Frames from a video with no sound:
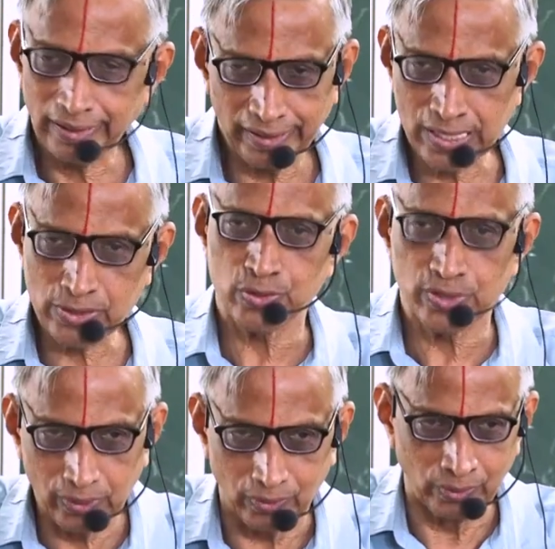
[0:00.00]
tends to
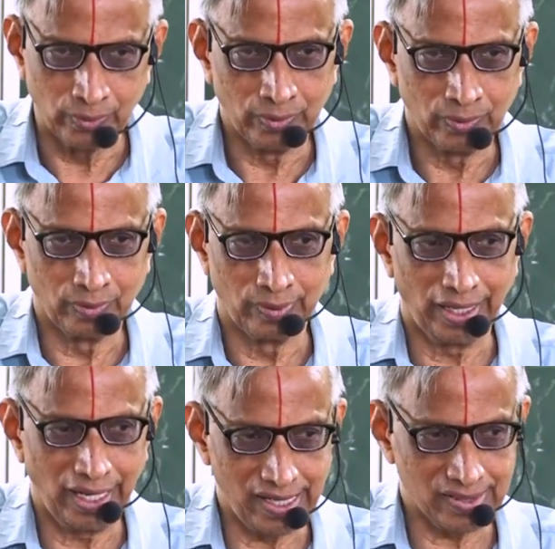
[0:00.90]
0
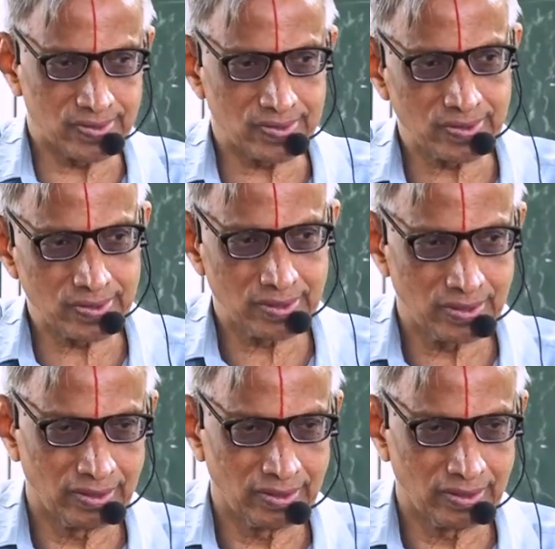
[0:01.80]
as